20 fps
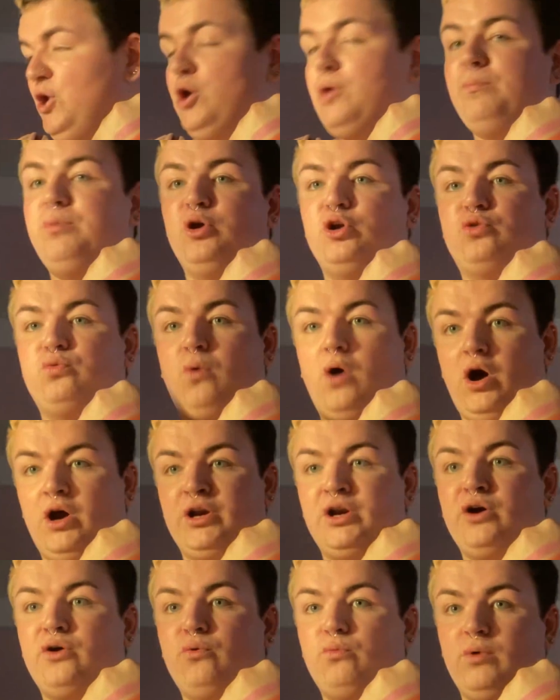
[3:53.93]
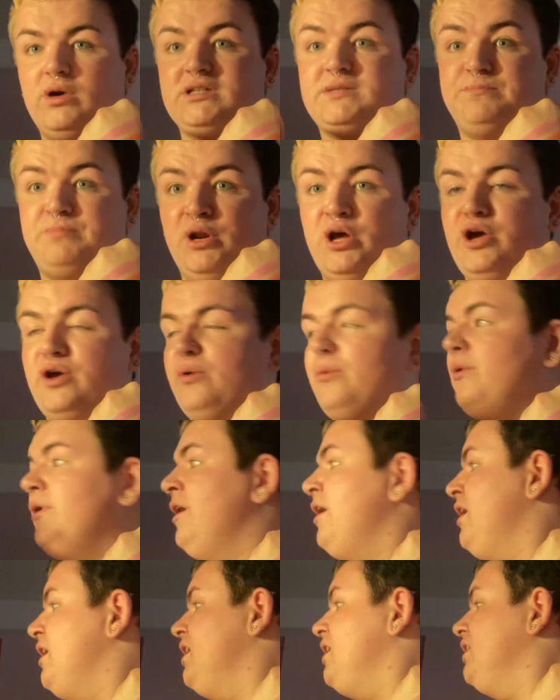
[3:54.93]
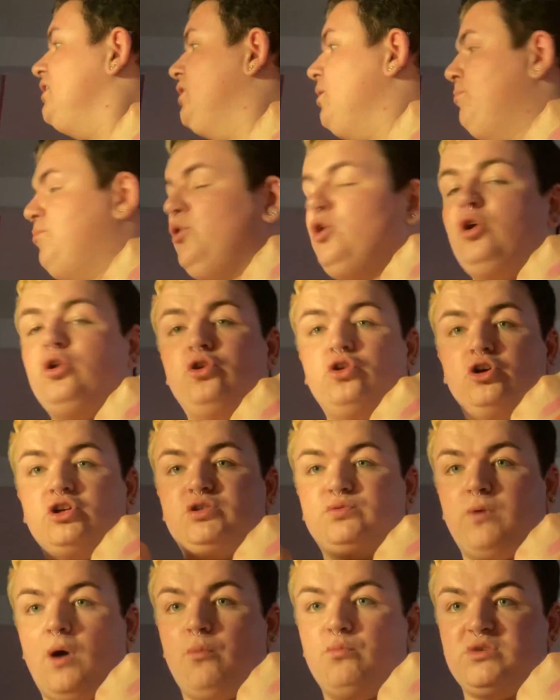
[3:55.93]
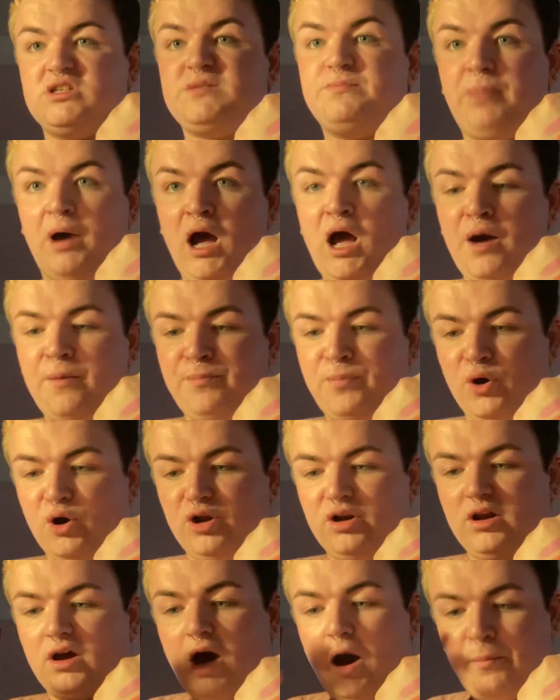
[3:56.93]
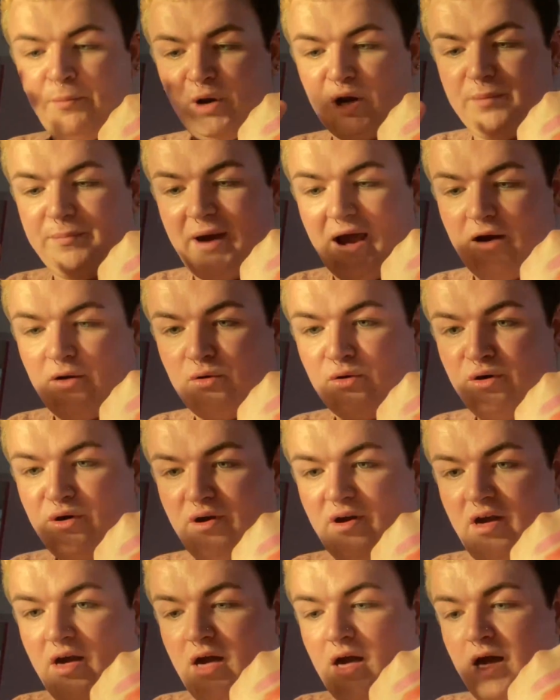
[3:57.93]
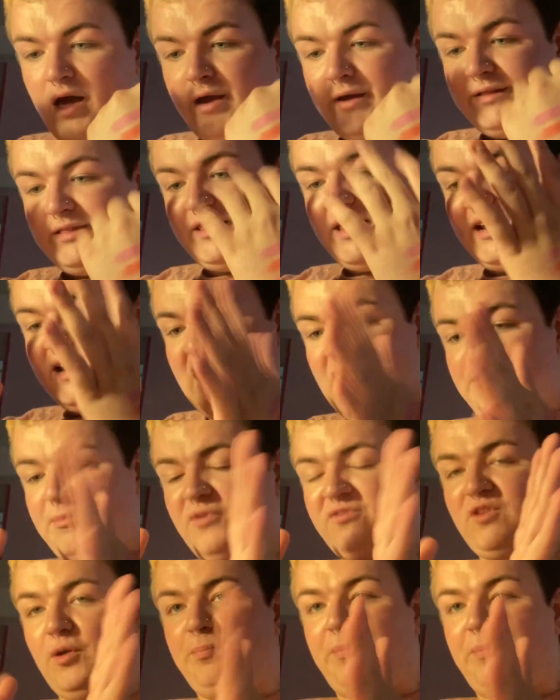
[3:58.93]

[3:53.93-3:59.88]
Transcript: Blood one was blue. The Bloodlust one was purple. I'm on about the name of the